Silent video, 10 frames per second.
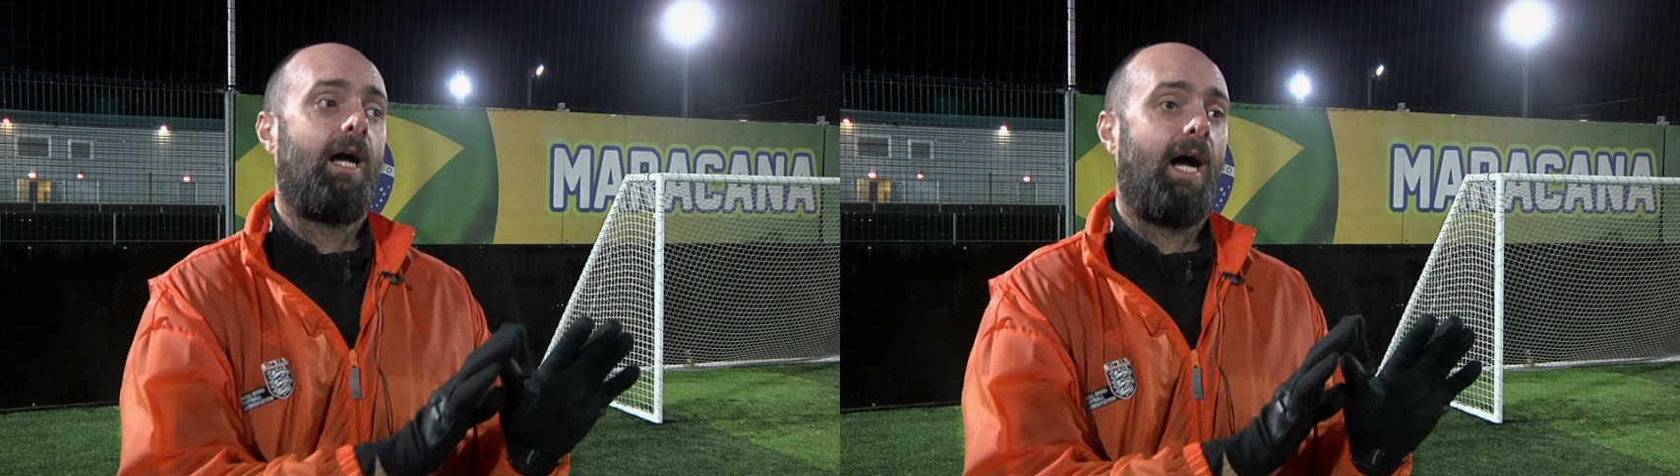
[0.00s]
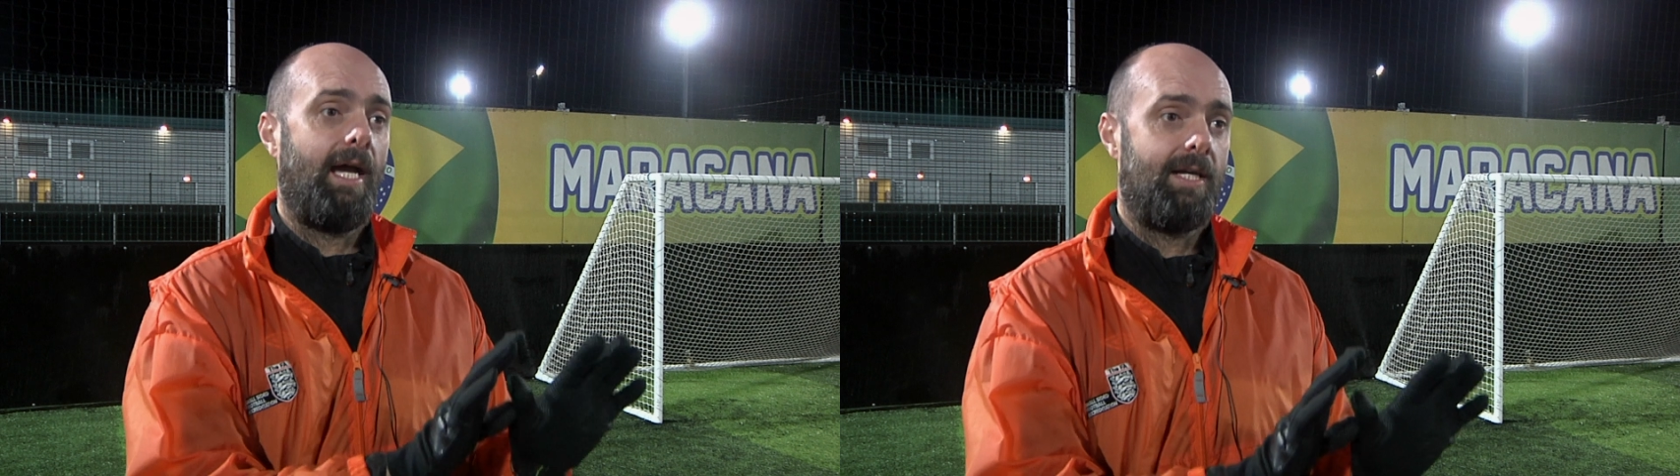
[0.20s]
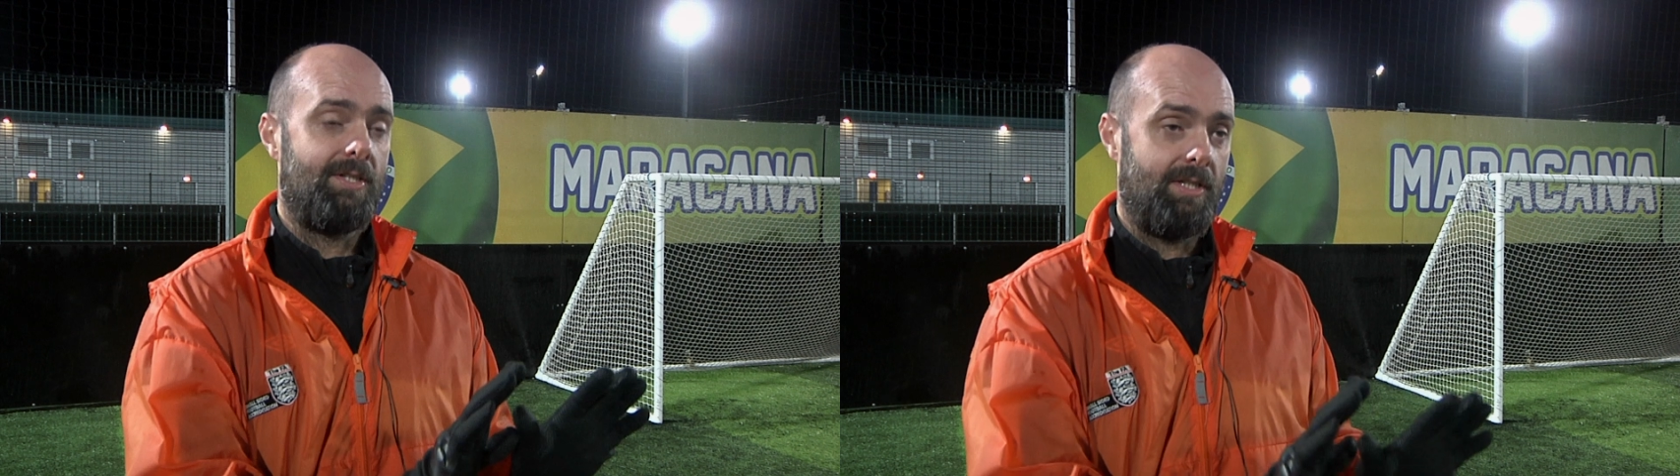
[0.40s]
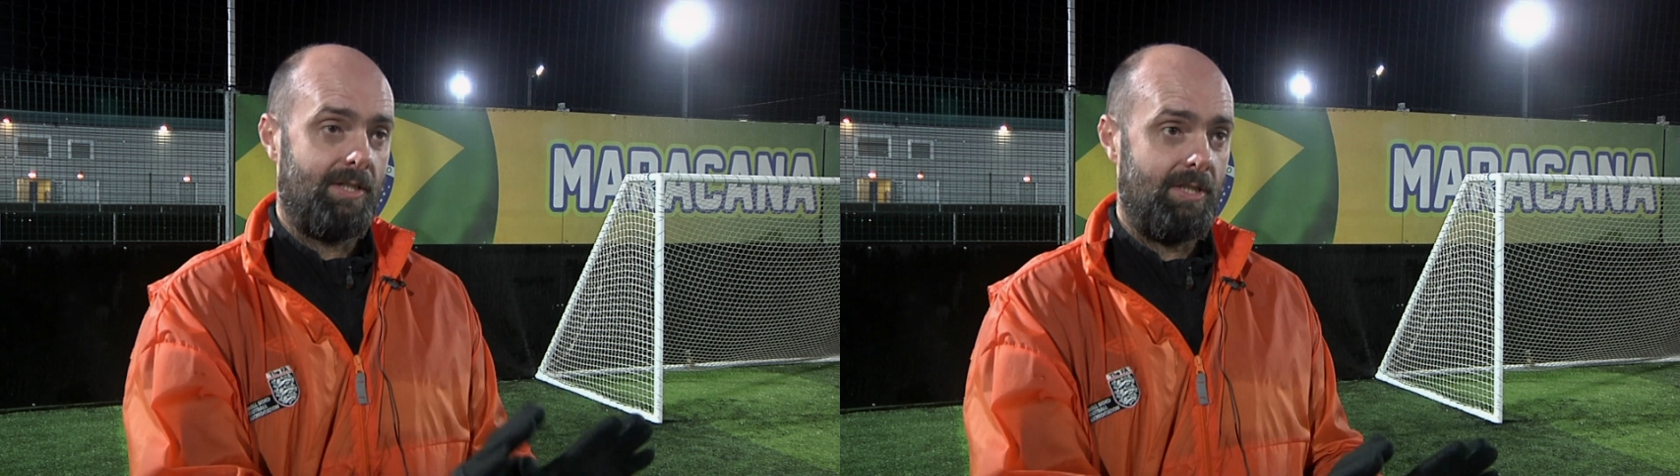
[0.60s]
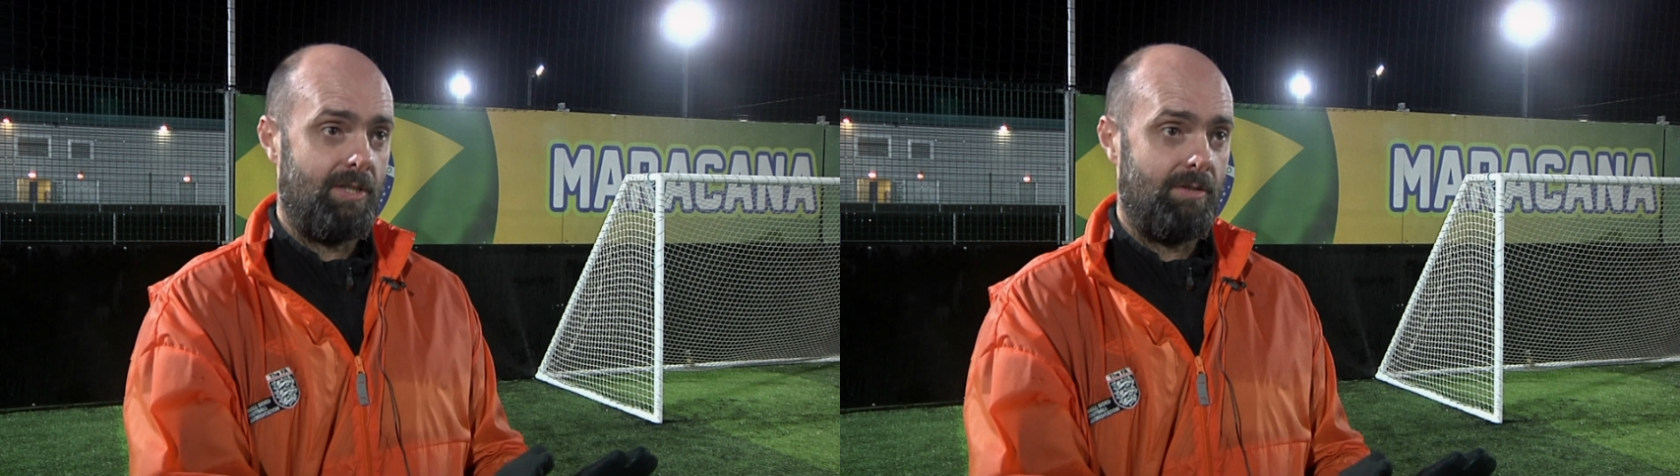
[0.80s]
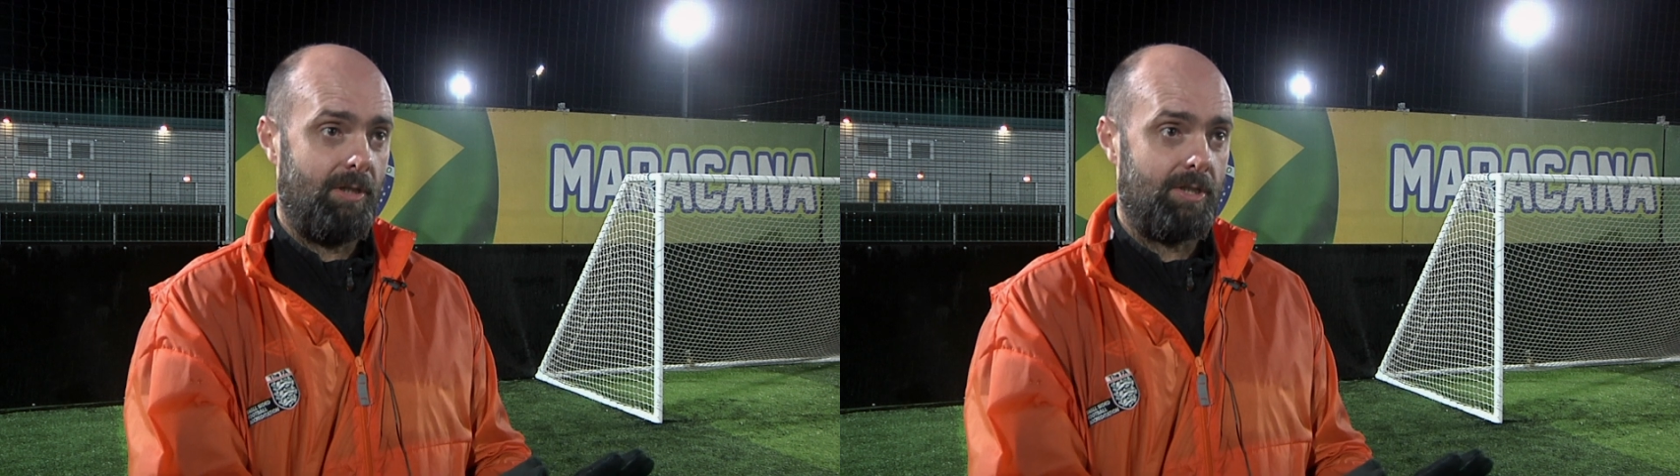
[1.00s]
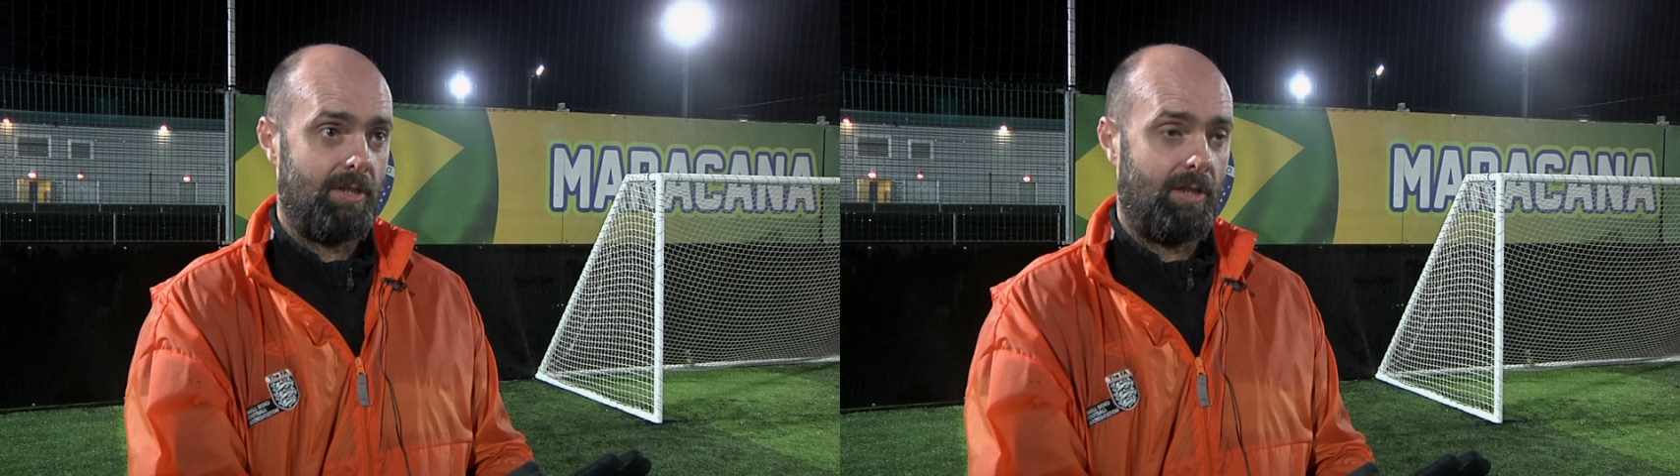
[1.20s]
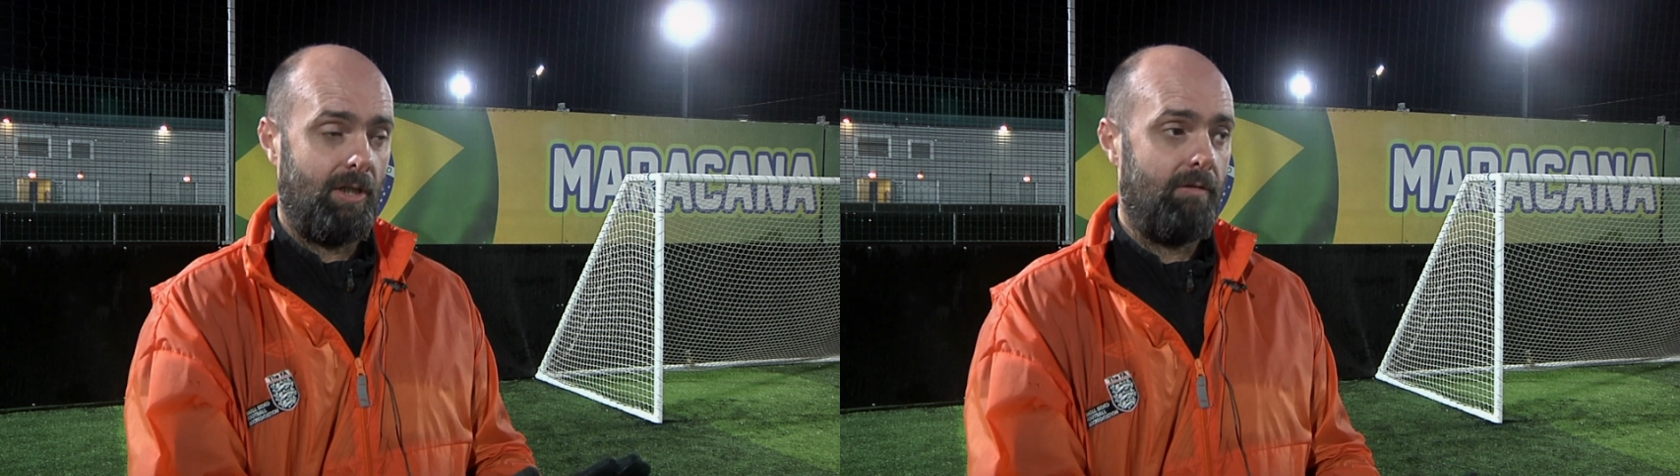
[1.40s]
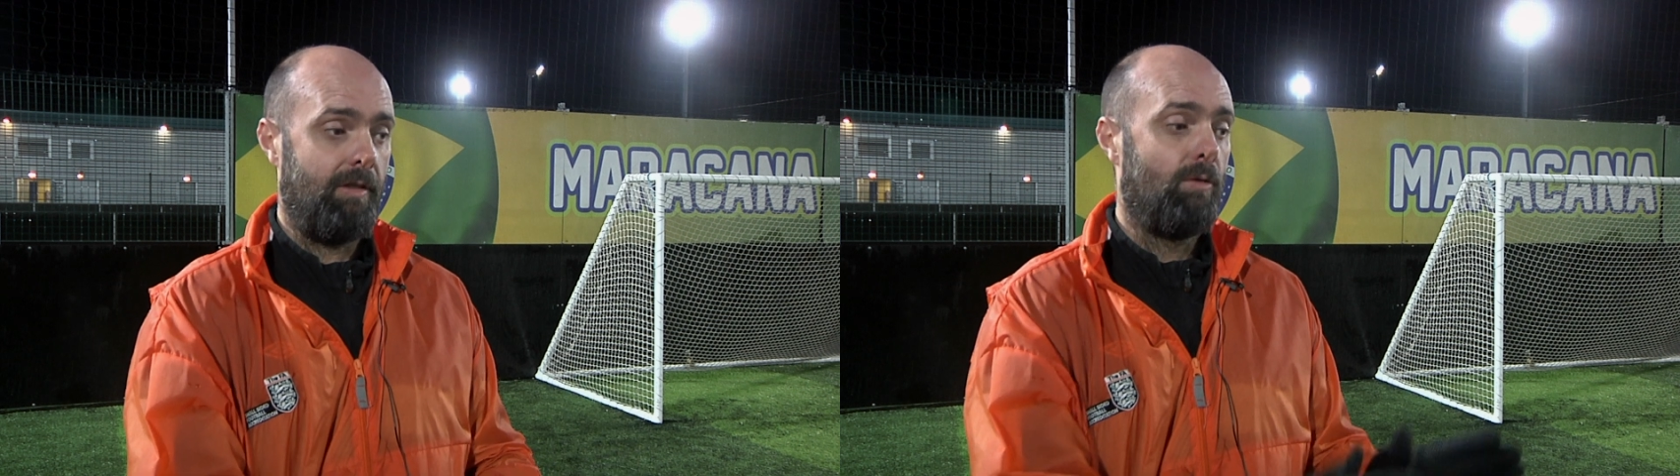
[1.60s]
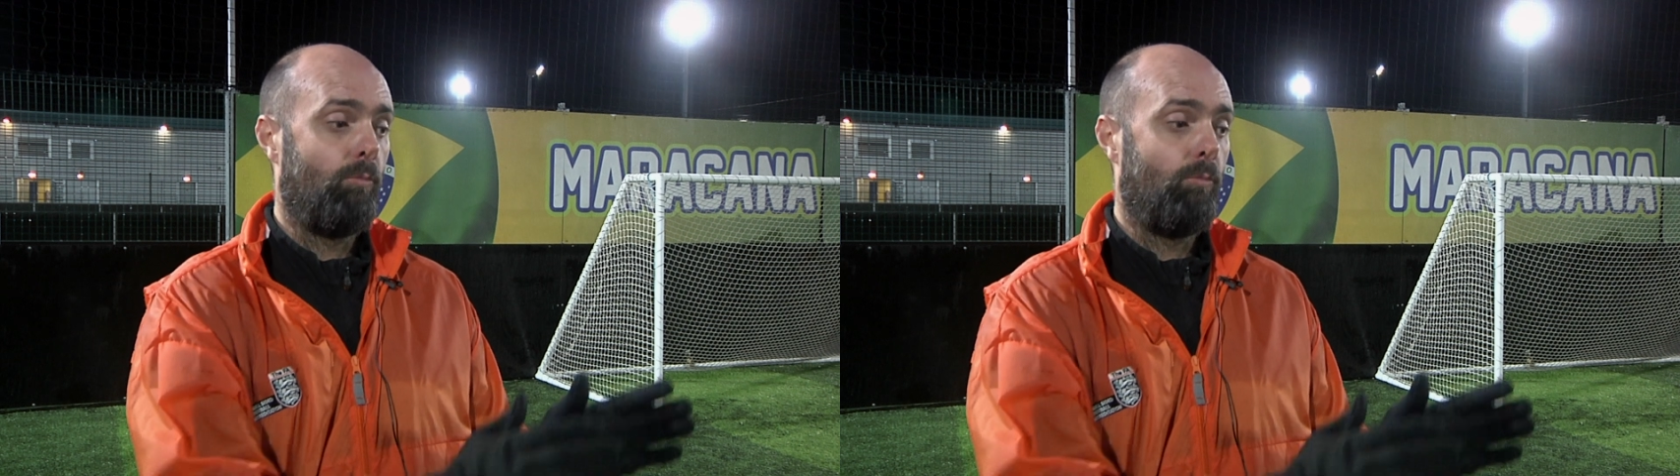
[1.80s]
I can see a situation occurring.